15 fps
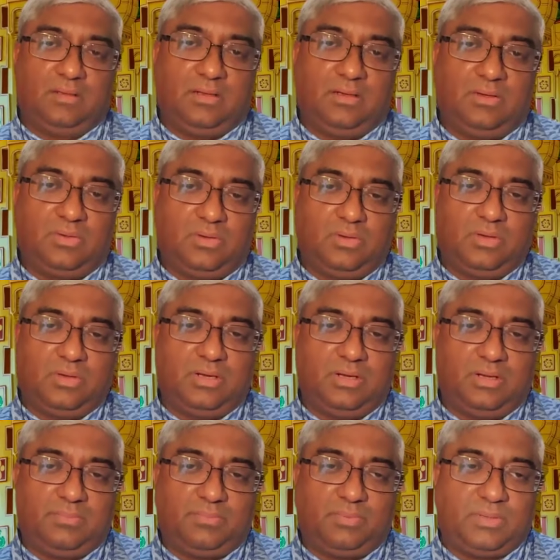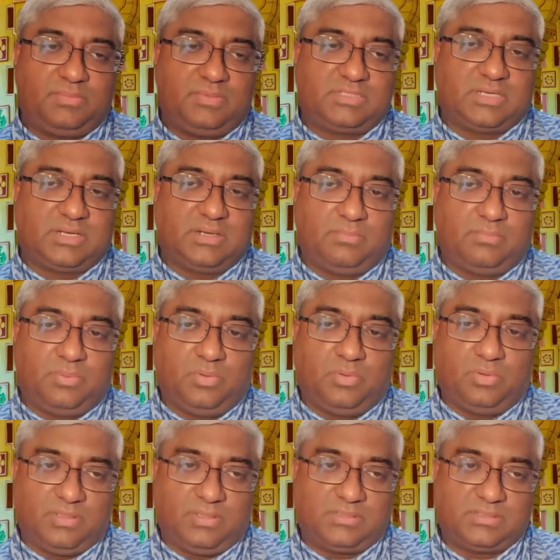Ankur, go ahead and put up the second
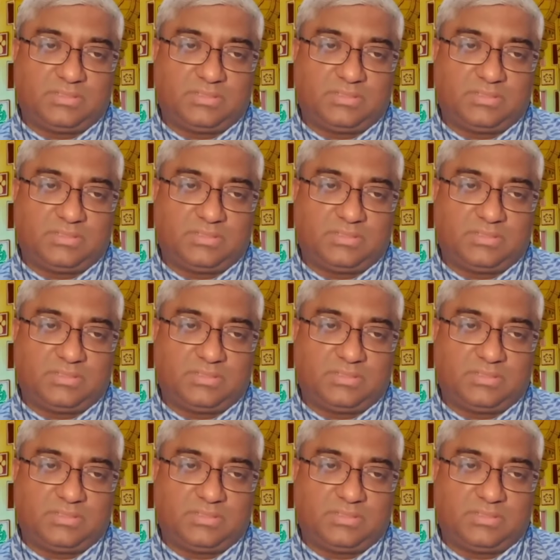poll, please.